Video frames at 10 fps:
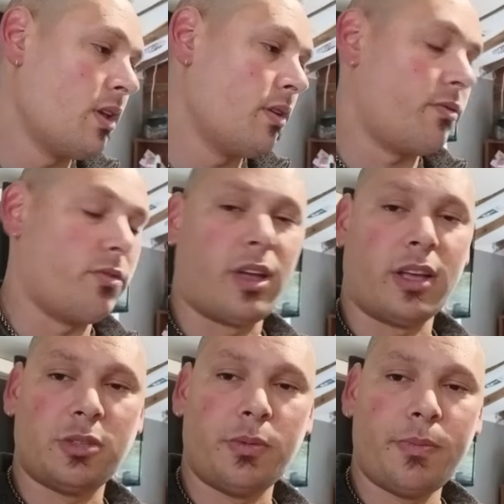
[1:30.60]
for a
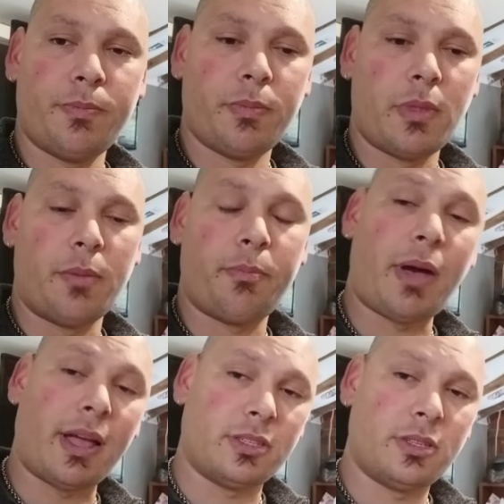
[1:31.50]
customer.
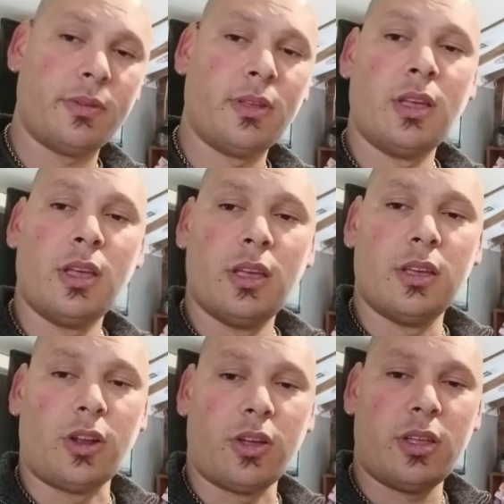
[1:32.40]
But you
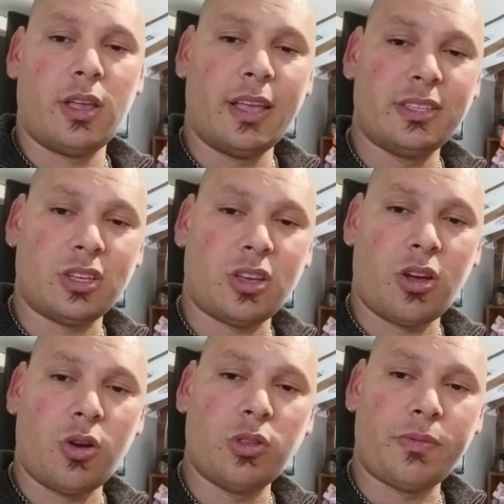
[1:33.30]
know, is it got
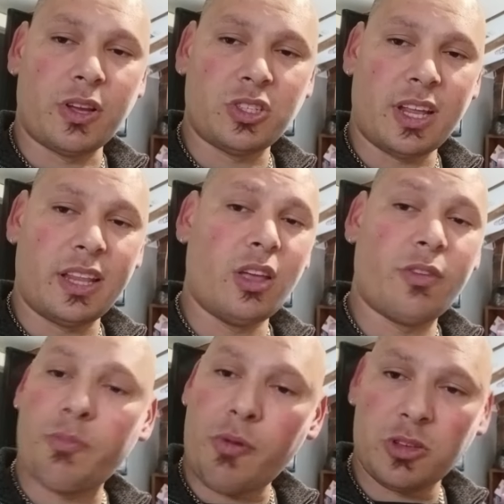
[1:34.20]
all the functionality of a
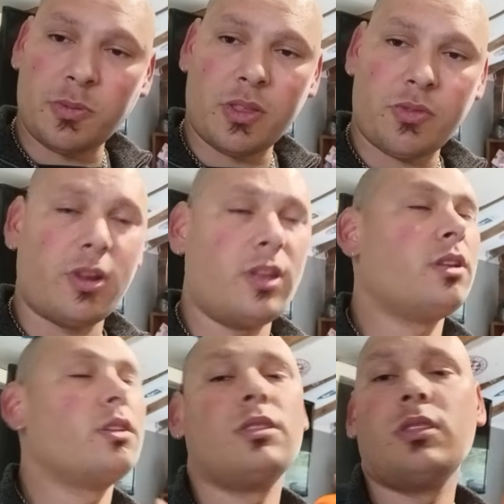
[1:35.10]
Proxmark 3?
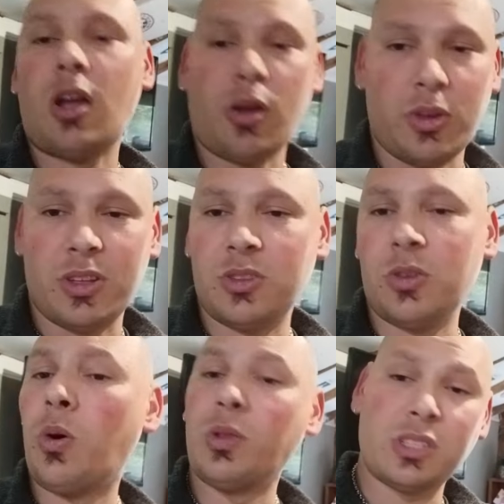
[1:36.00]
No. Can it do
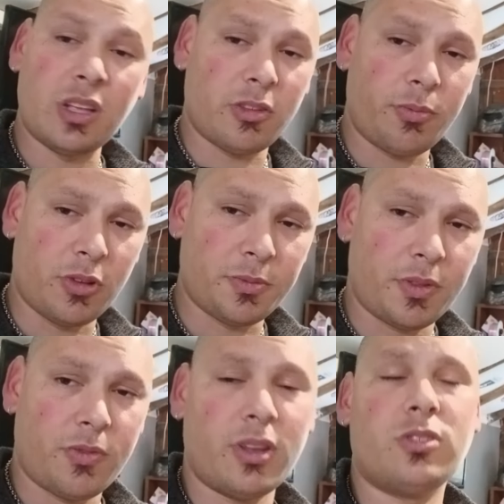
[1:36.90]
all the stuff the Proxmark
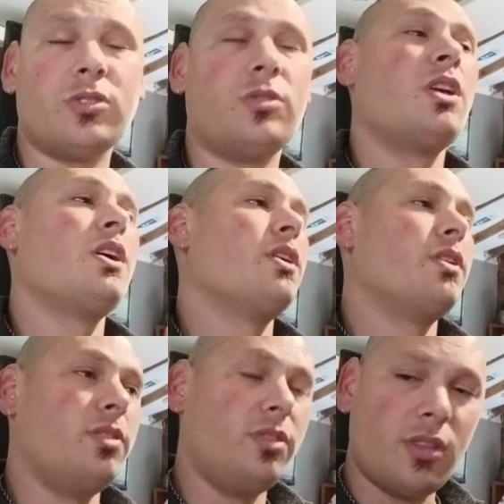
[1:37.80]
3 can do?
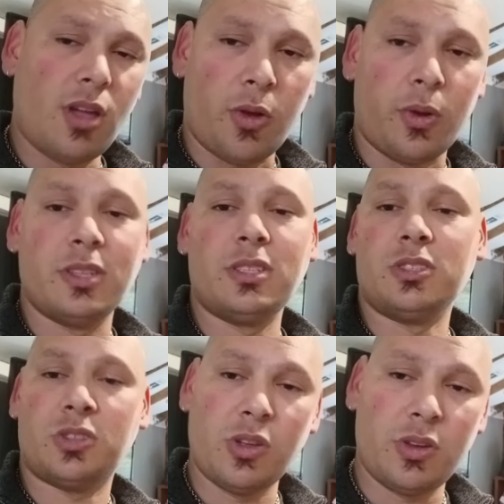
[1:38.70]
No. Is it as
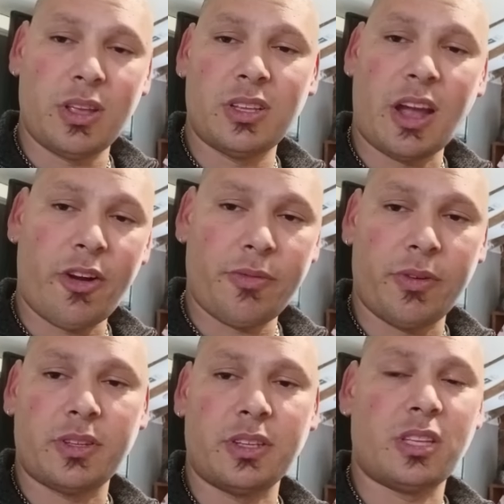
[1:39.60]
good as
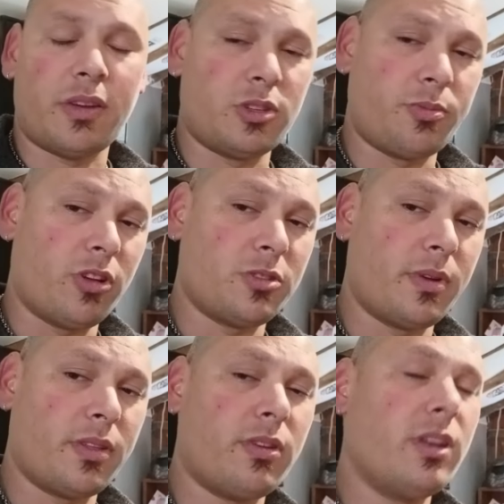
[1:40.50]
RFID stuff as
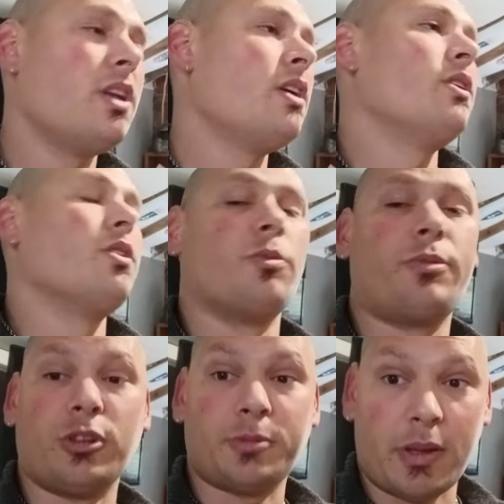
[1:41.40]
Proxmark 3? Or
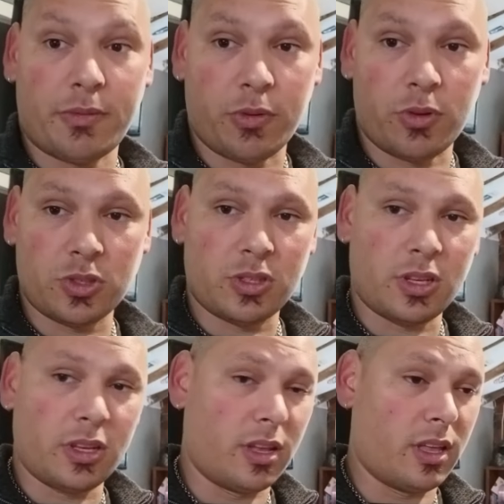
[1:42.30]
Proxmark 4, I should
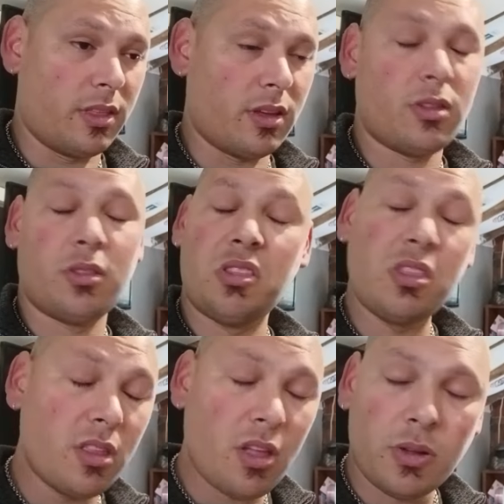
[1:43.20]
say, either?
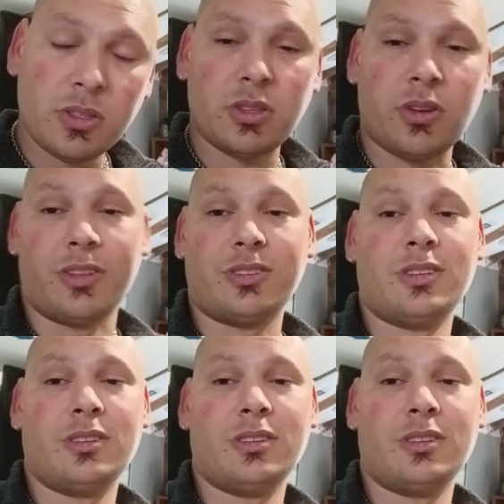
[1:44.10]
No, it's not.